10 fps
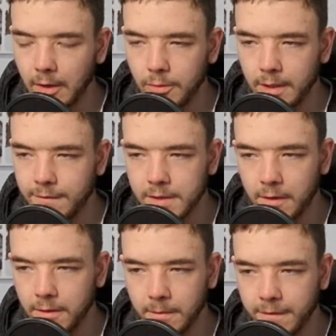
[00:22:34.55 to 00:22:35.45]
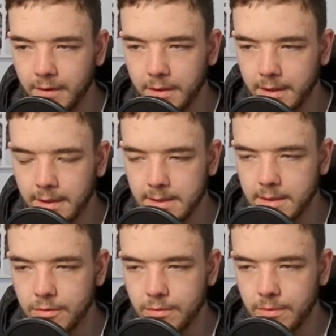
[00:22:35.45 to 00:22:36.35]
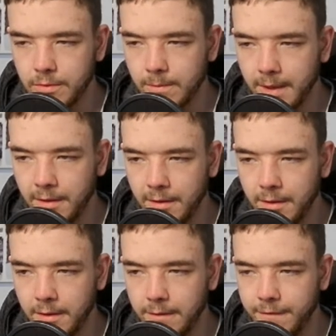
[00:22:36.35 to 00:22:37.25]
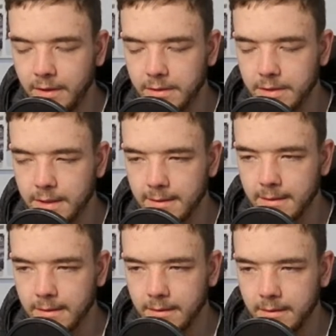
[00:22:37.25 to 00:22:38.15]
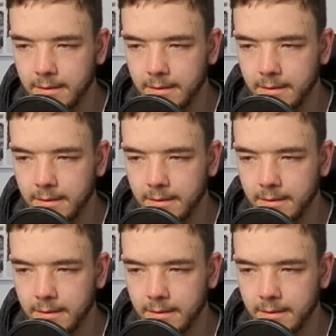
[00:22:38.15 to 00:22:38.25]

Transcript: Don't give Tottenham a fucking easy draw, or Man United. Fuck's sake.